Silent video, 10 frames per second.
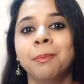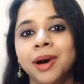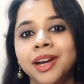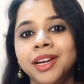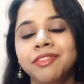
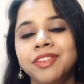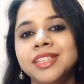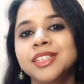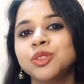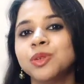But if
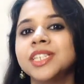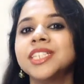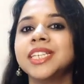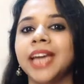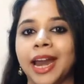it is
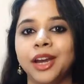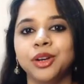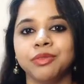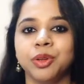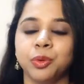towards the end
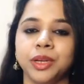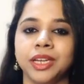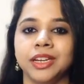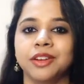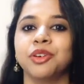of the week,